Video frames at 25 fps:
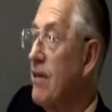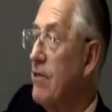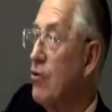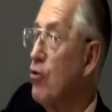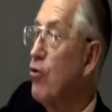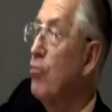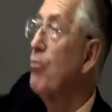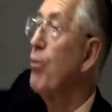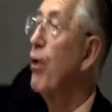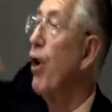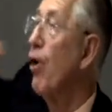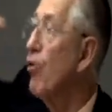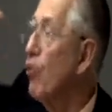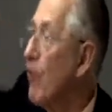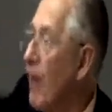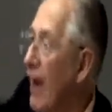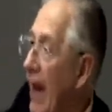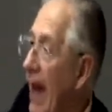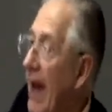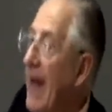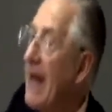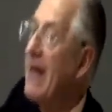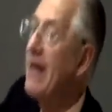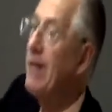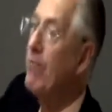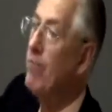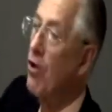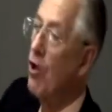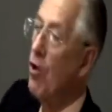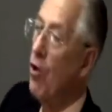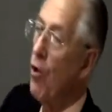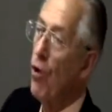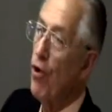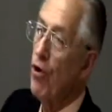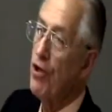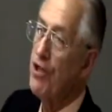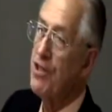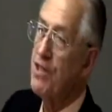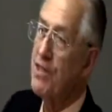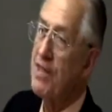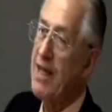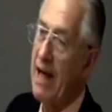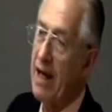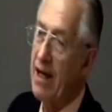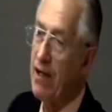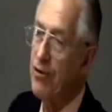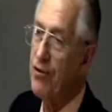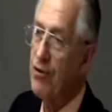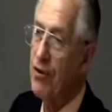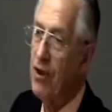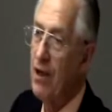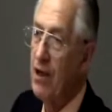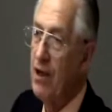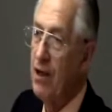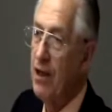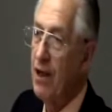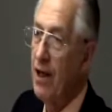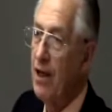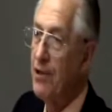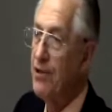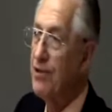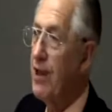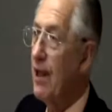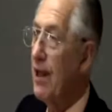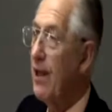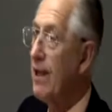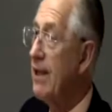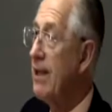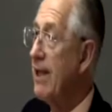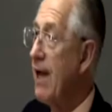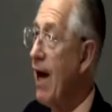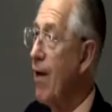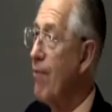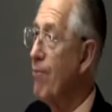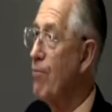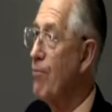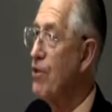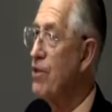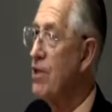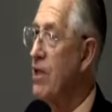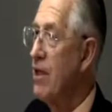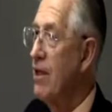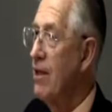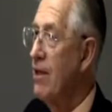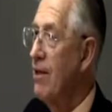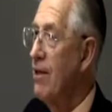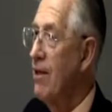to proclaim the Lord's death until he comes.